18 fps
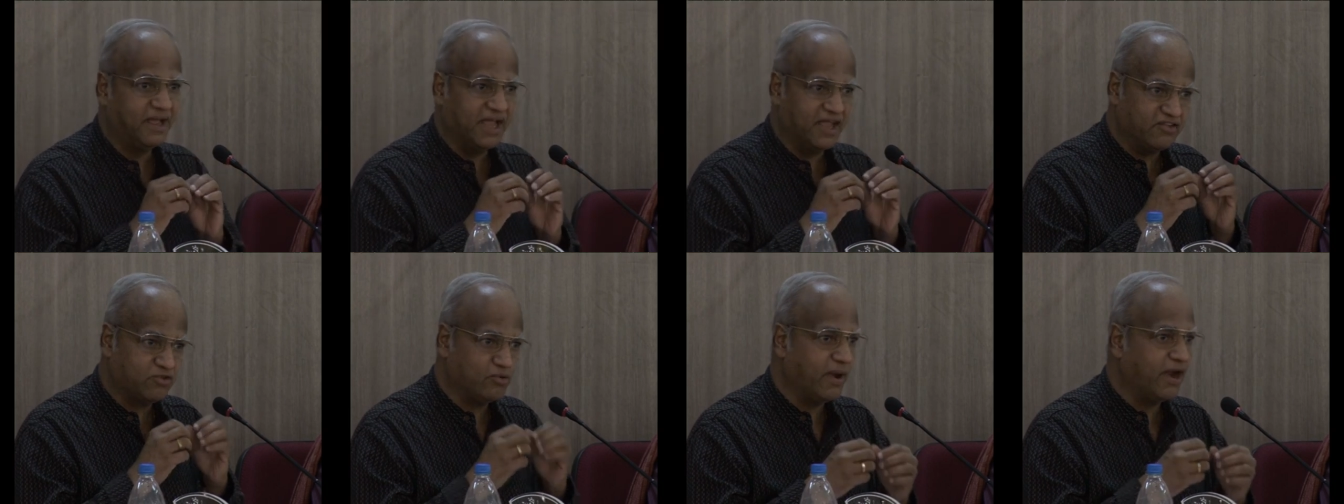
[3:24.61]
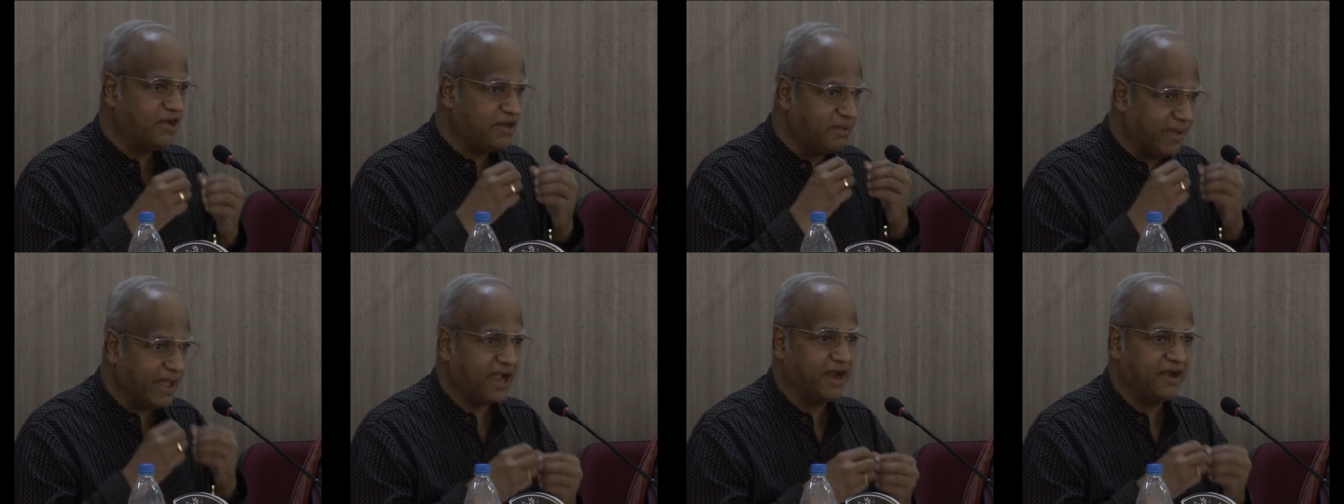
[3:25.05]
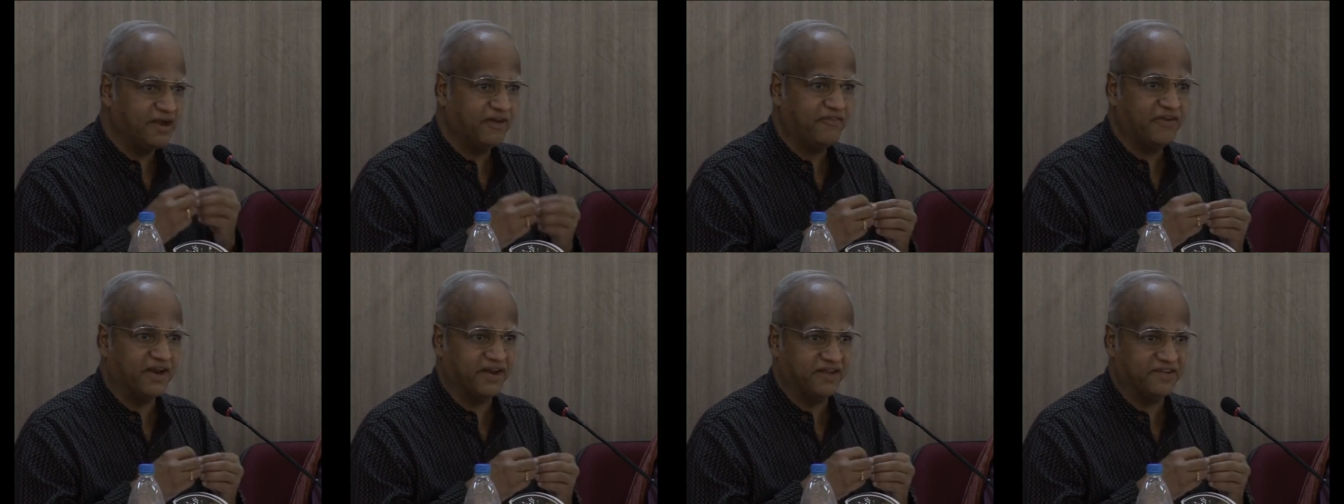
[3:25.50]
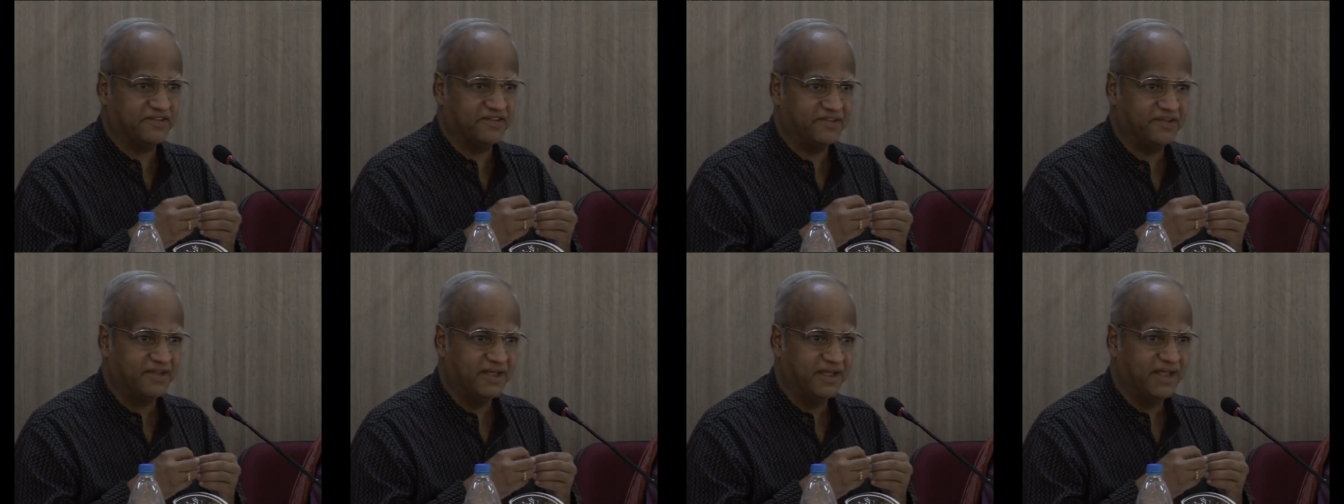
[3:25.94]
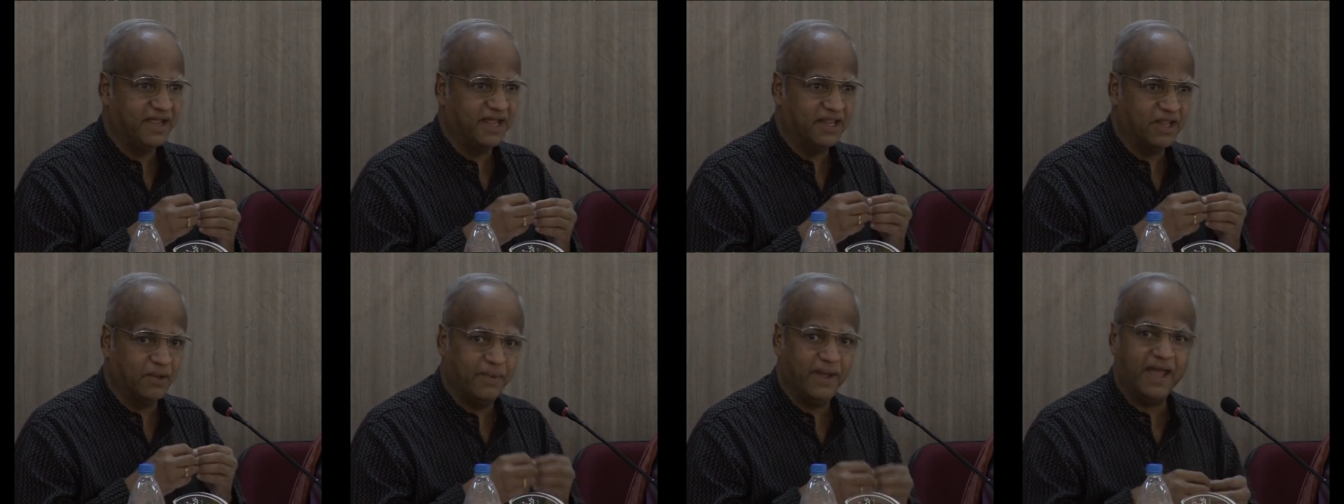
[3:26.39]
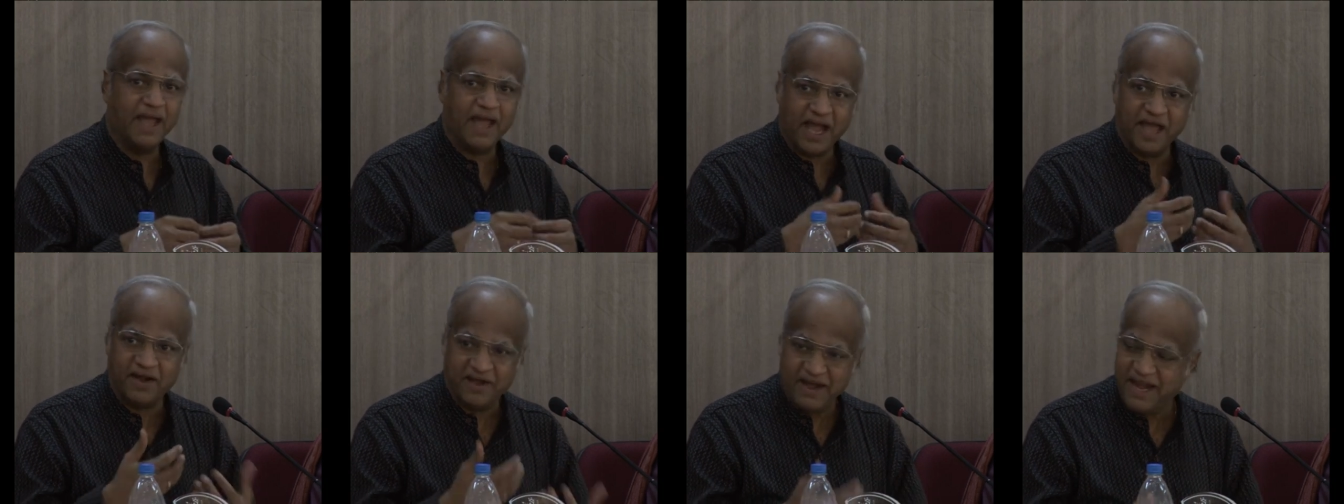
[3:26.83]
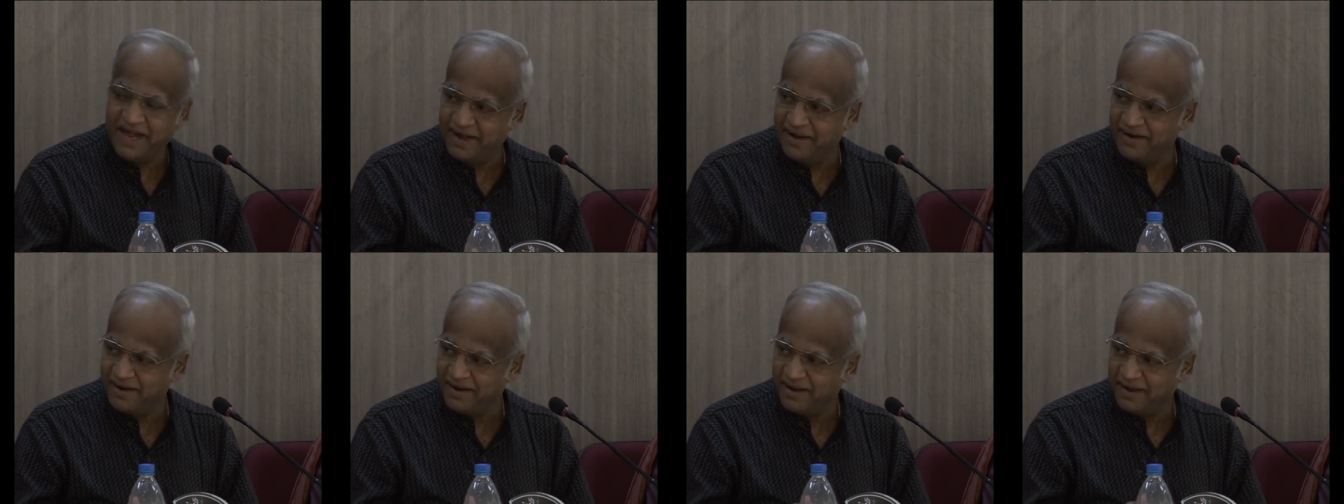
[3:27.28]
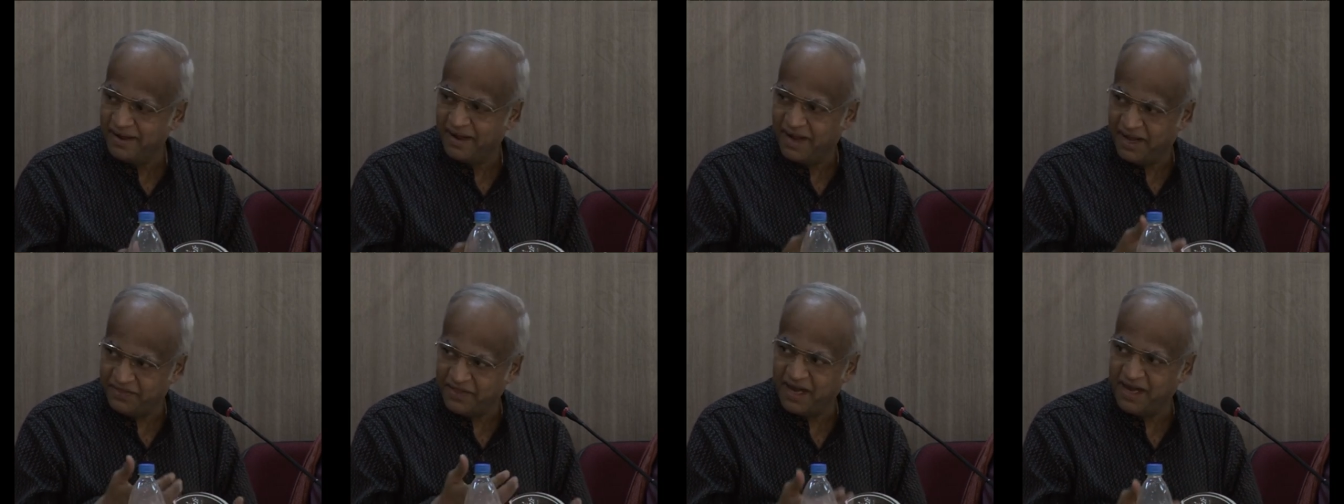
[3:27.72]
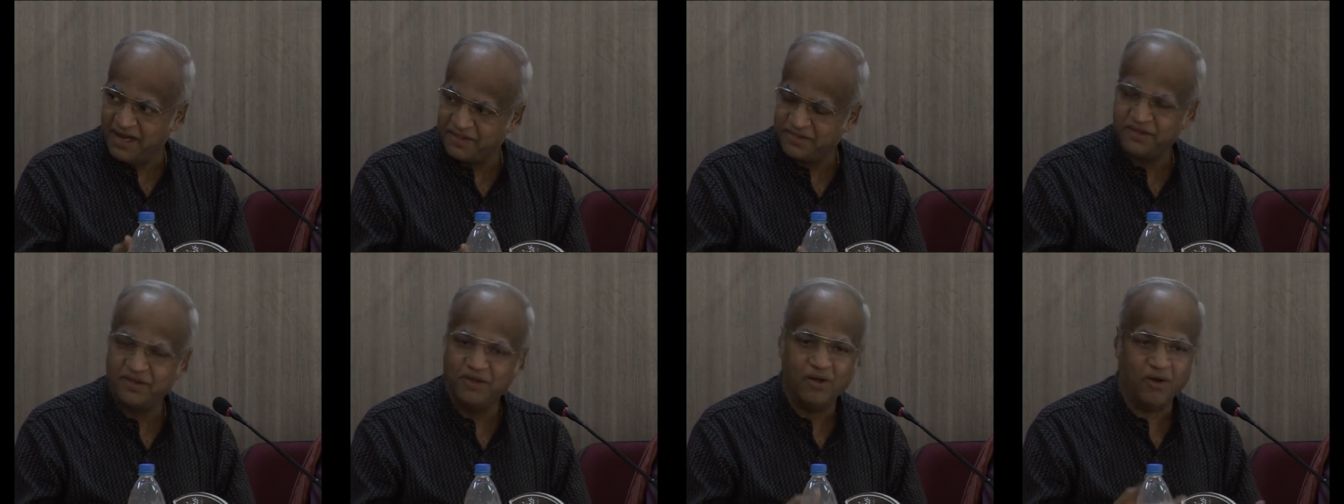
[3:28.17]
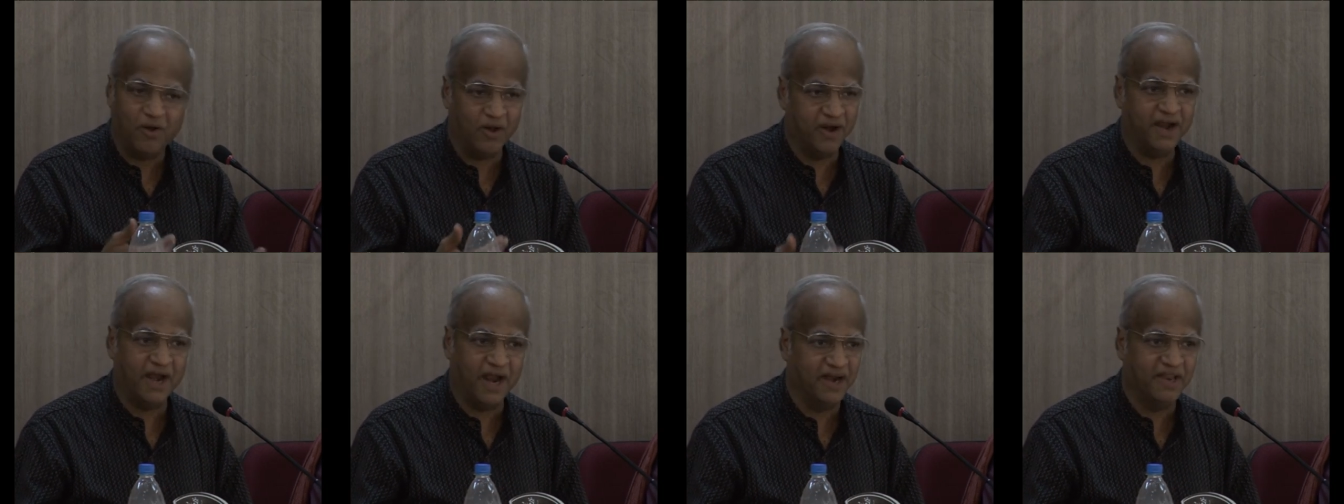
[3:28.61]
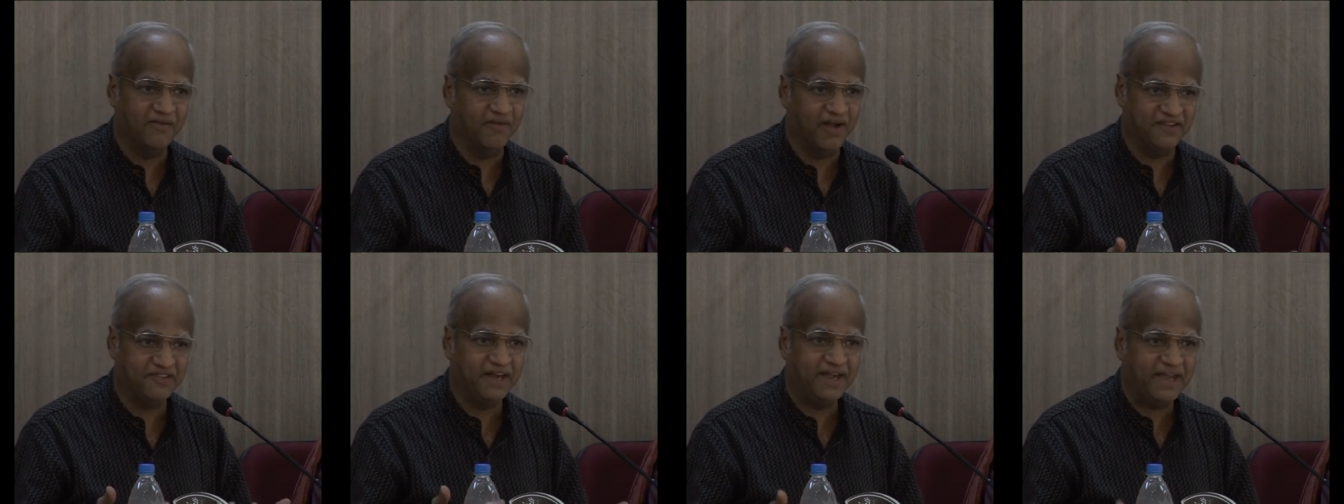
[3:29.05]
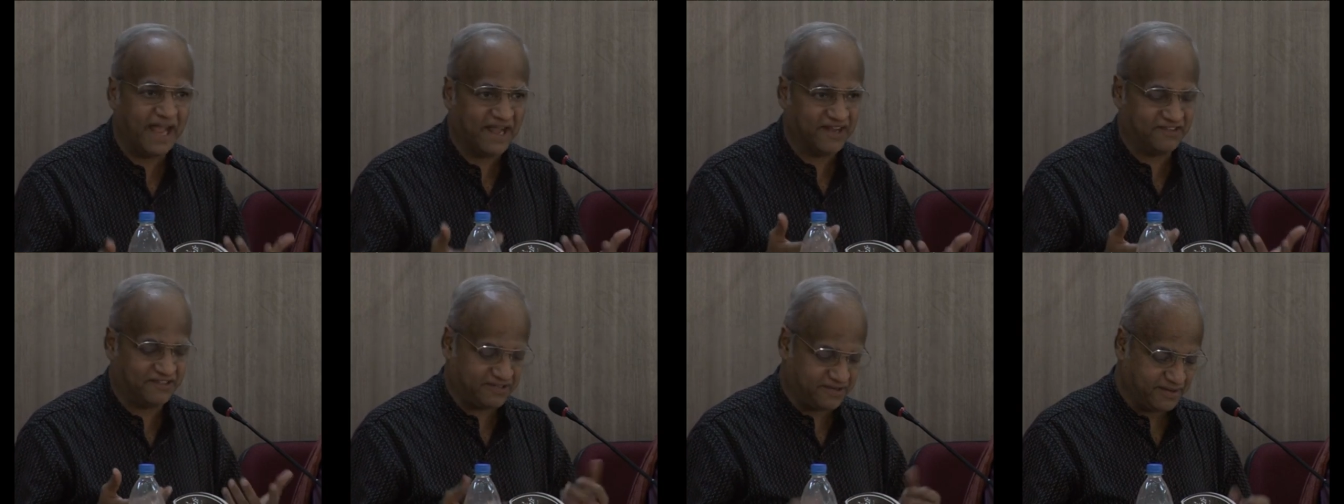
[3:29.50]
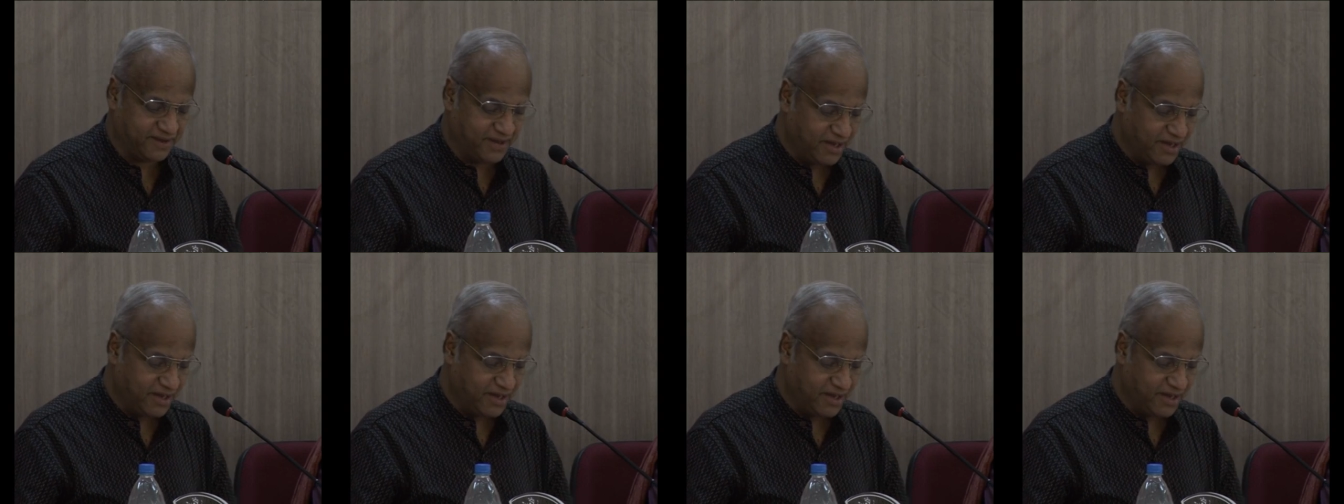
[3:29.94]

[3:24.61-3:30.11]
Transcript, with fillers: is going to make a difference in the way I read a Dalit or an Adivasi text.